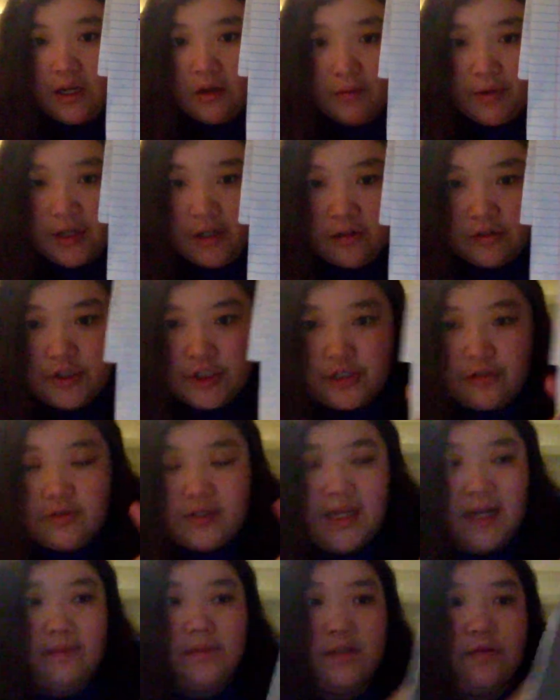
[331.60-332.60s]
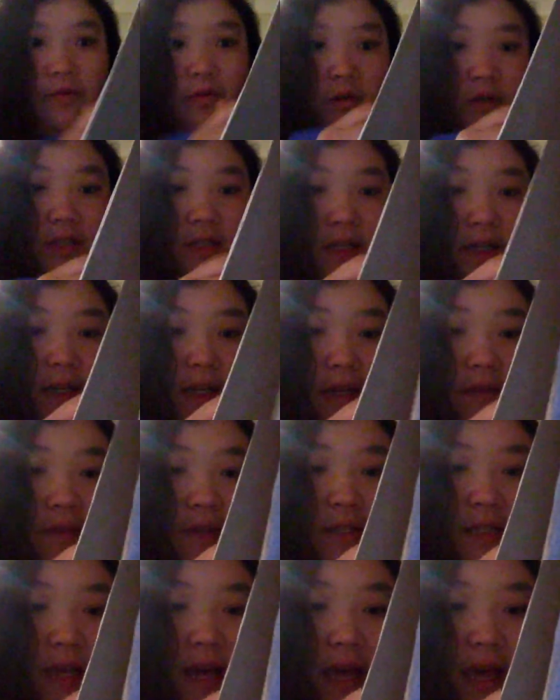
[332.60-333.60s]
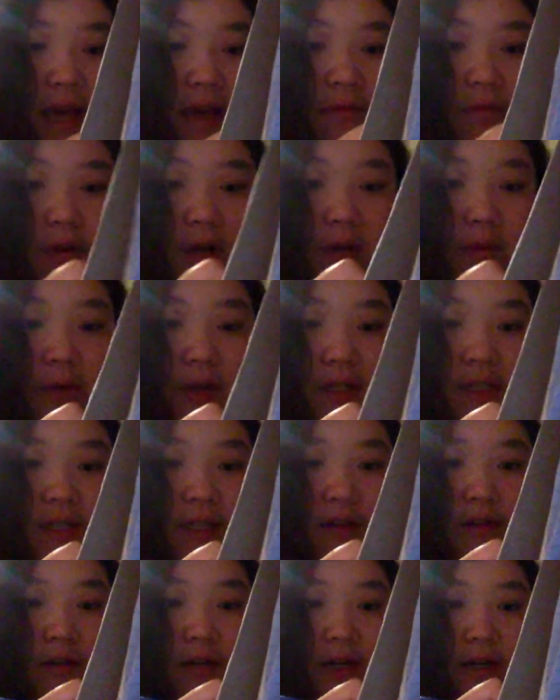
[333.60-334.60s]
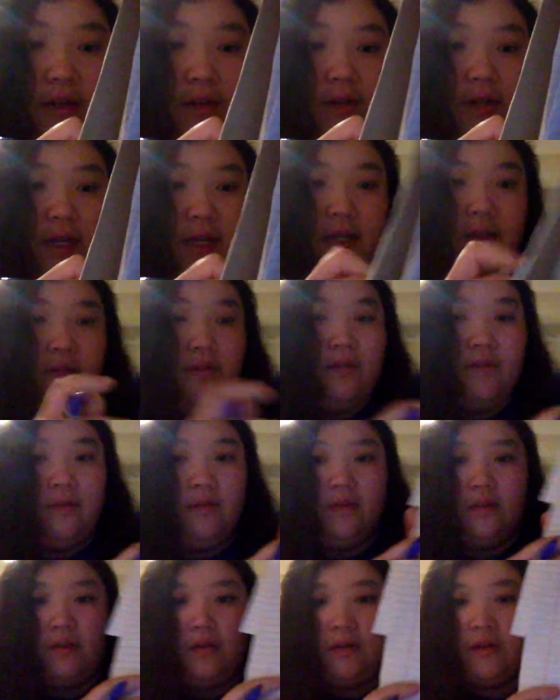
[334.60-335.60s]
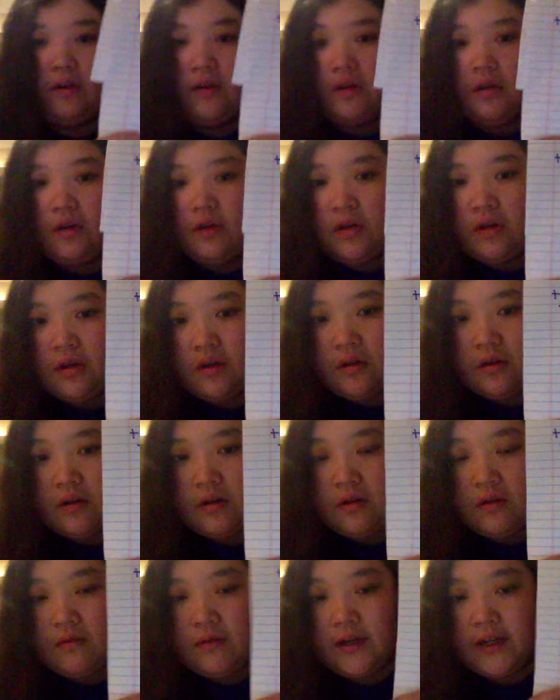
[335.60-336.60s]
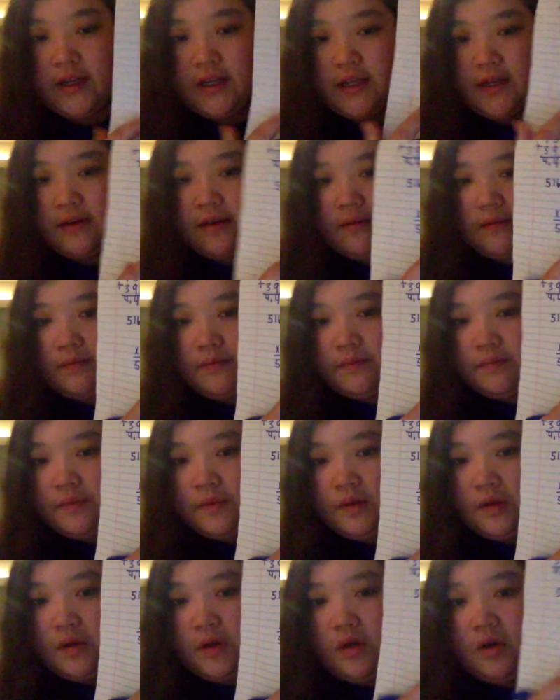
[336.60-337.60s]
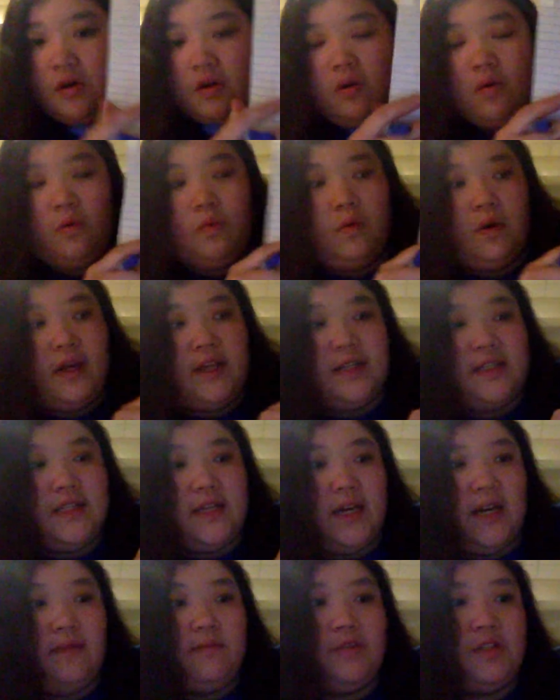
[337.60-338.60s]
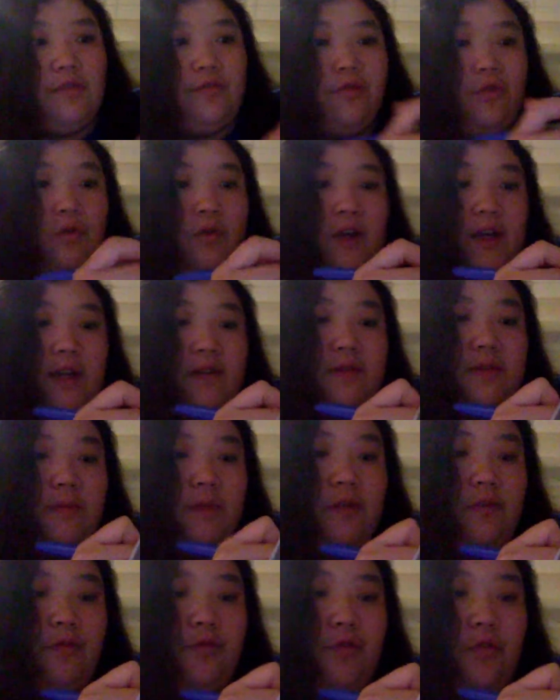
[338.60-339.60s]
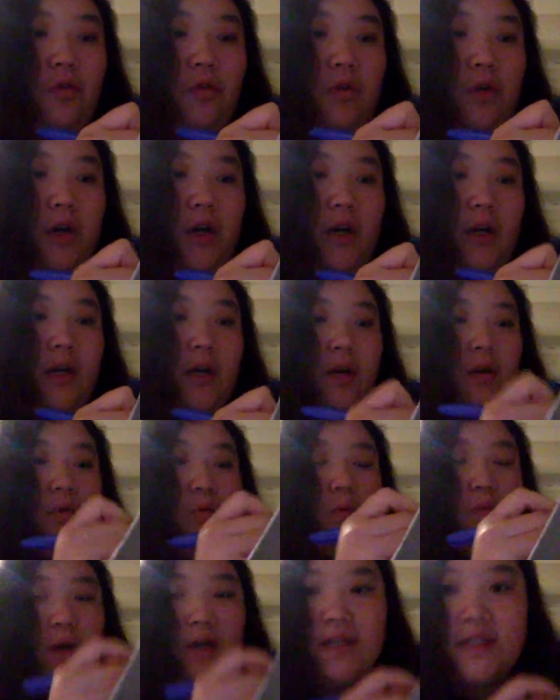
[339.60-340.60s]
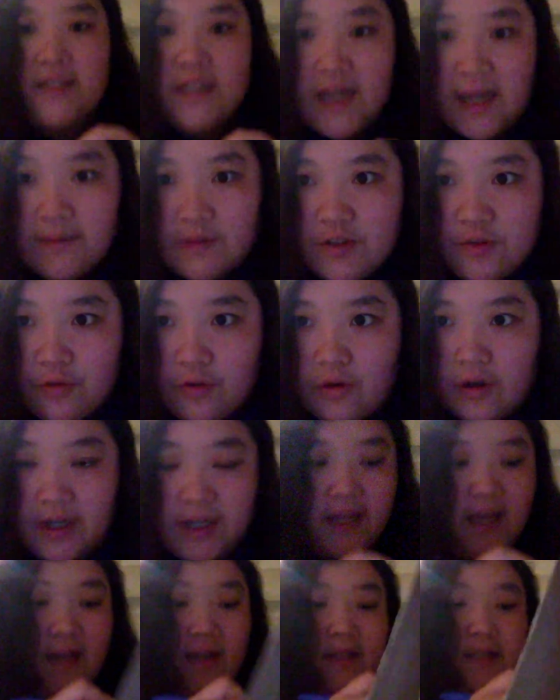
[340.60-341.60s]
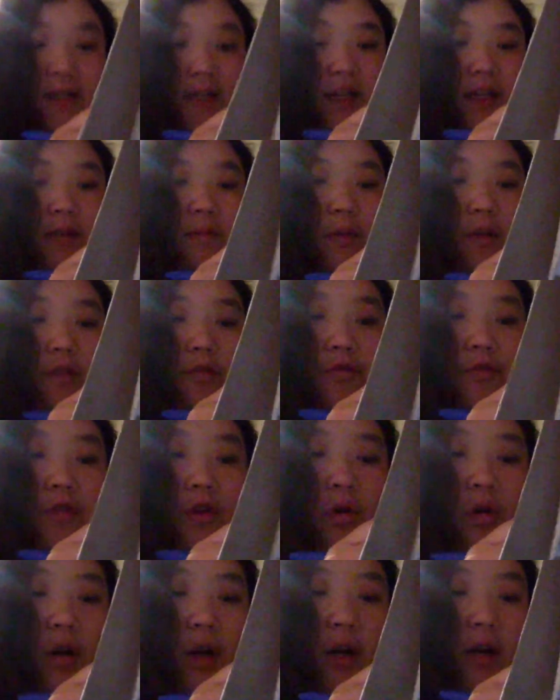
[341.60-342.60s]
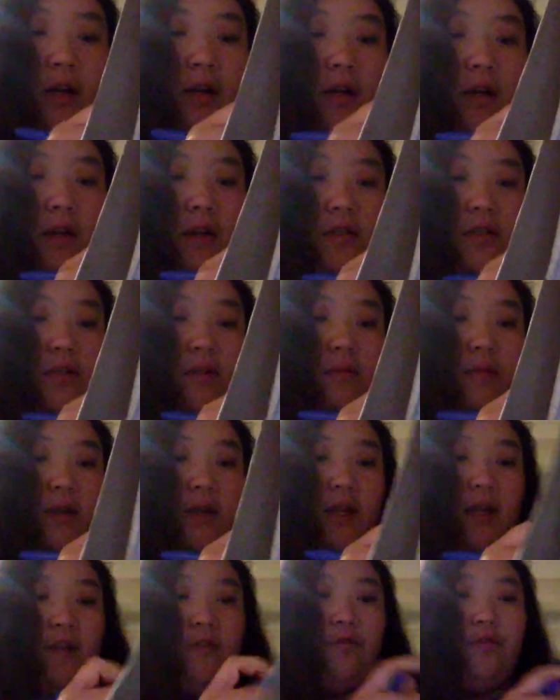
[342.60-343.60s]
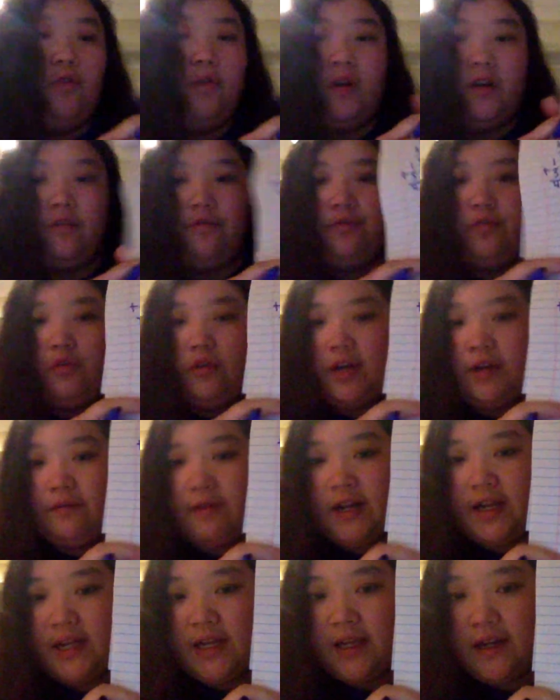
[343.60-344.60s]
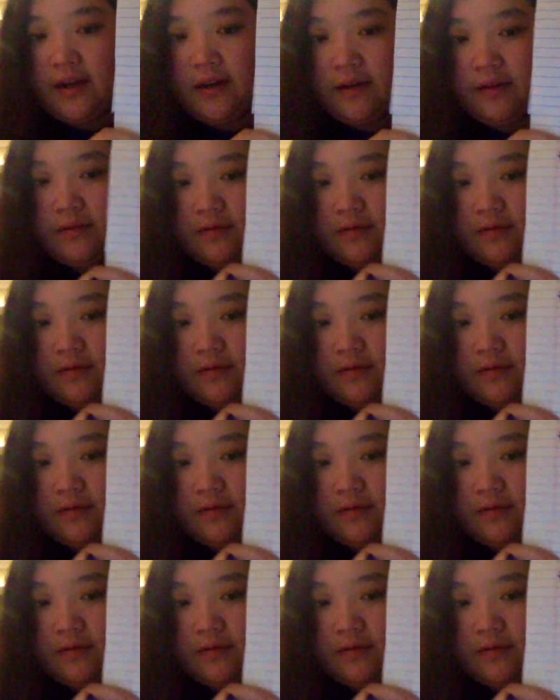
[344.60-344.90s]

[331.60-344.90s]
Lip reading: We know 2 times 4 is going to give us 8. We're going to put a 0 underneath. Right here. 1 times 4 gives me 4. 1 times 4 again is going to give me 4. So I'm going to get 440 right here.